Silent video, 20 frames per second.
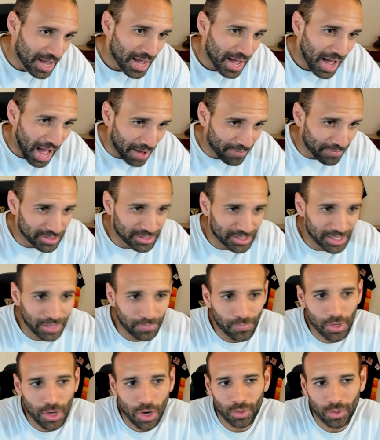obviously
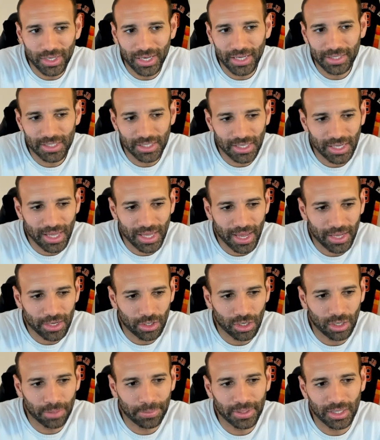if we go king to d8,
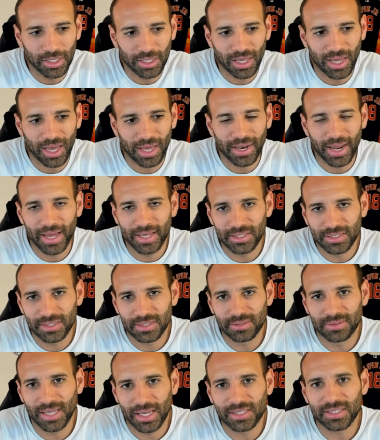you're going to be looking at knight
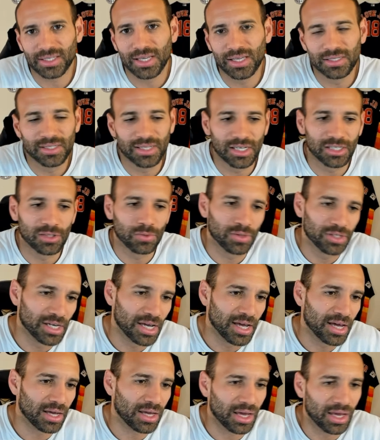takes e6 with
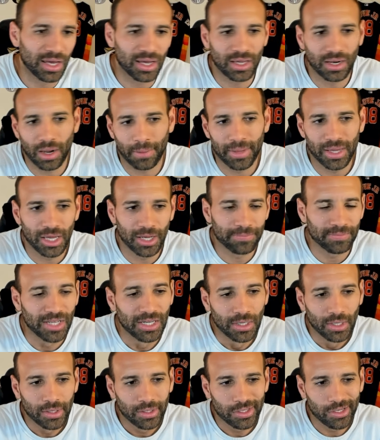check, and I mean,
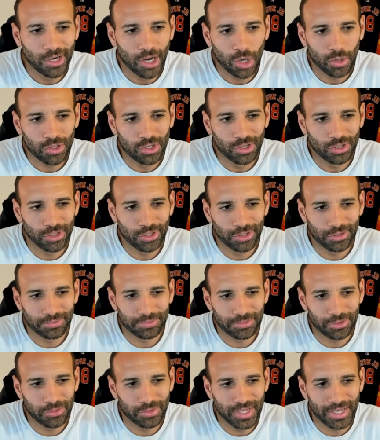you know,
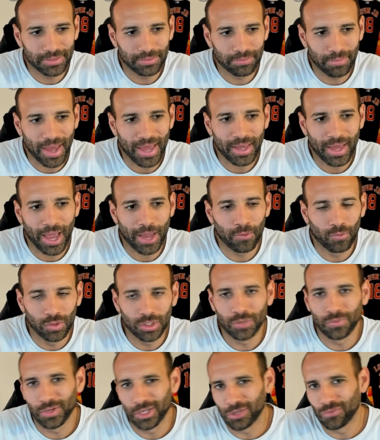you didn't make a
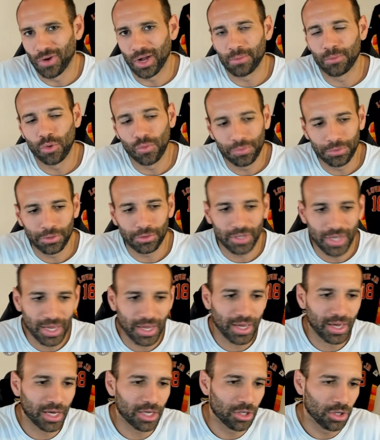really, really great move with your
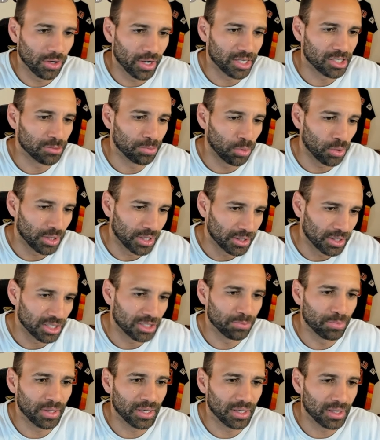king, and you're exploiting
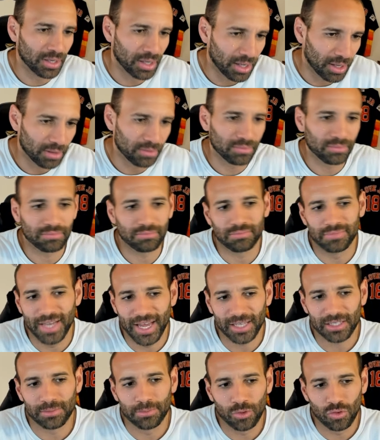this pin, and
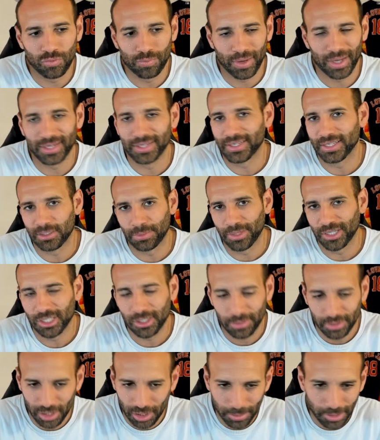next move probably this
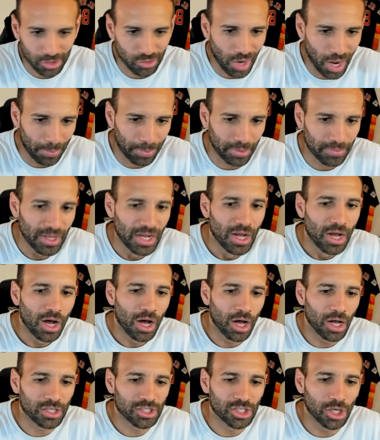bishop's going to be dropping.
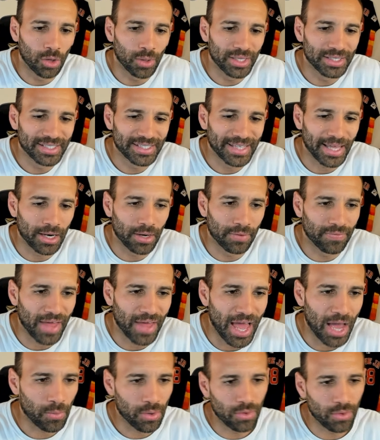So instead of
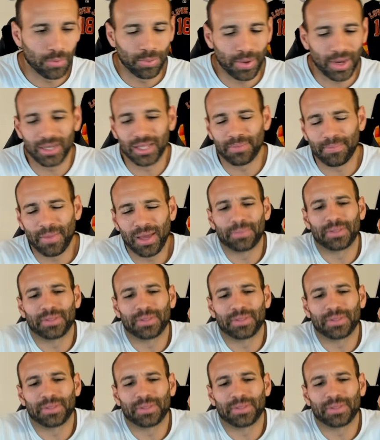that, we would probably maybe